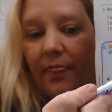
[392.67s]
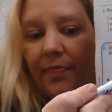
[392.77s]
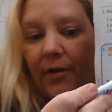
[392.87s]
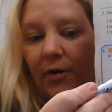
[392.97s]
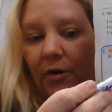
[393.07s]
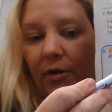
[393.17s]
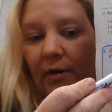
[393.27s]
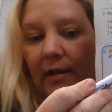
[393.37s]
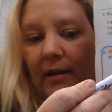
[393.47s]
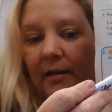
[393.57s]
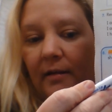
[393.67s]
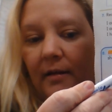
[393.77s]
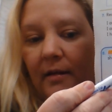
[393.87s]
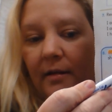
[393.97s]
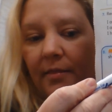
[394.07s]
30,
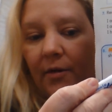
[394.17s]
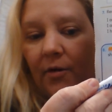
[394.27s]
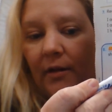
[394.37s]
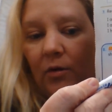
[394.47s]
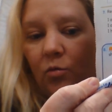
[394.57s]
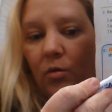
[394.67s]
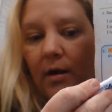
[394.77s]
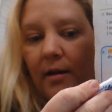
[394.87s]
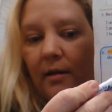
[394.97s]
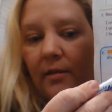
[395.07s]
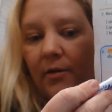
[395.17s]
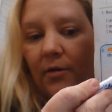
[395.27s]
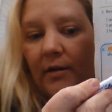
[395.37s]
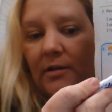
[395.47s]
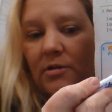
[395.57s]
31,
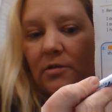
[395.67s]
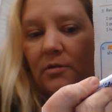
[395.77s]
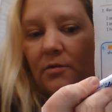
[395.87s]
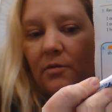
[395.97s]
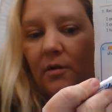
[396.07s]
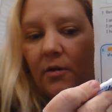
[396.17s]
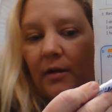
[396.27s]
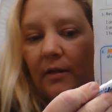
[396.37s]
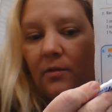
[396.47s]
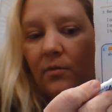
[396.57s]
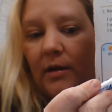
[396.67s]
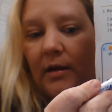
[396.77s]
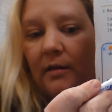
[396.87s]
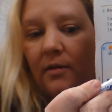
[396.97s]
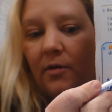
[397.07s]
32,
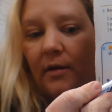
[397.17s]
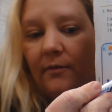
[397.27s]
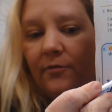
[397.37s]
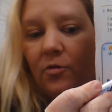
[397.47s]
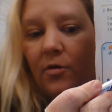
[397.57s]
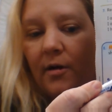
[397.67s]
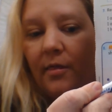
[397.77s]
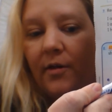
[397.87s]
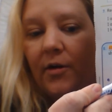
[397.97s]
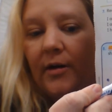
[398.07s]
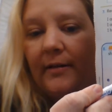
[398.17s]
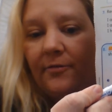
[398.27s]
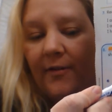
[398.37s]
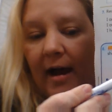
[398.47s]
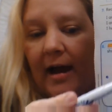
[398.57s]
33, 34,
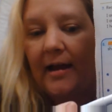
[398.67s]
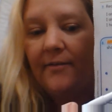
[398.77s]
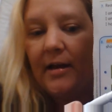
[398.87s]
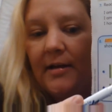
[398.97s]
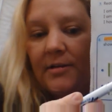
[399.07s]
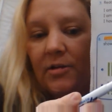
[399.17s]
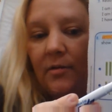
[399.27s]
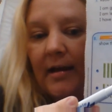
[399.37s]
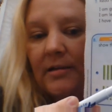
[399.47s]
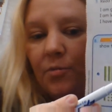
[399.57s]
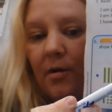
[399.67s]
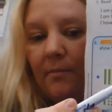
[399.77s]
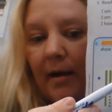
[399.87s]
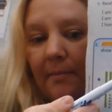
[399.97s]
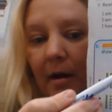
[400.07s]
35. So that's what
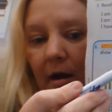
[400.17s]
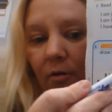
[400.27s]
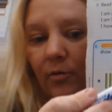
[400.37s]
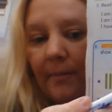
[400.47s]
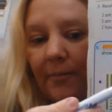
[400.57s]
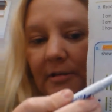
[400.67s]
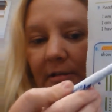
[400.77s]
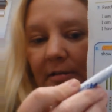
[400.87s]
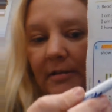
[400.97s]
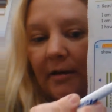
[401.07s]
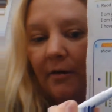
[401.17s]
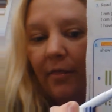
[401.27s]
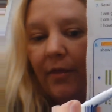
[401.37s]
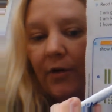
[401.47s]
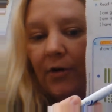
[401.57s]
my model represents here,
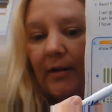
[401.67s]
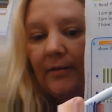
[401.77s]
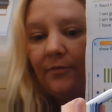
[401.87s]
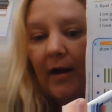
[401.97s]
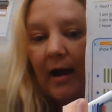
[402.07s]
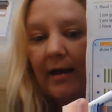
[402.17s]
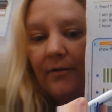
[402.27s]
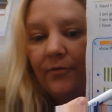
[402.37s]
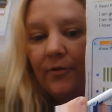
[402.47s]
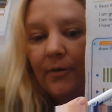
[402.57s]
35.